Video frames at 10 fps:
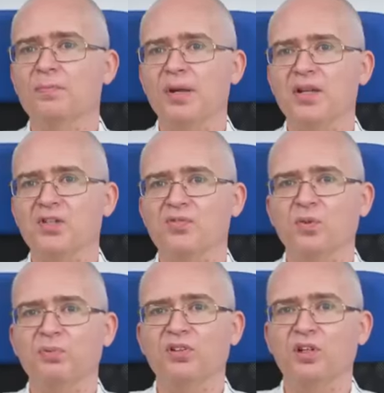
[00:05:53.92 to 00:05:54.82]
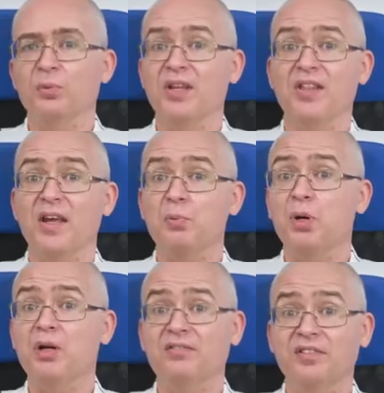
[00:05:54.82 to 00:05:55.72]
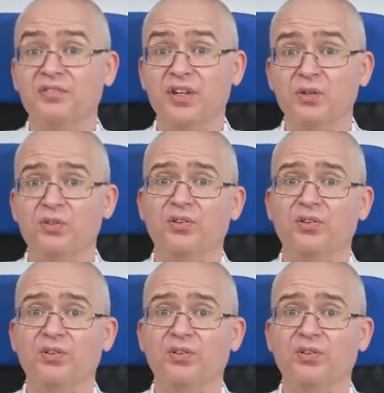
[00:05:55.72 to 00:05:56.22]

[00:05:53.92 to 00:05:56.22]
and PS4 Pro when they were revealed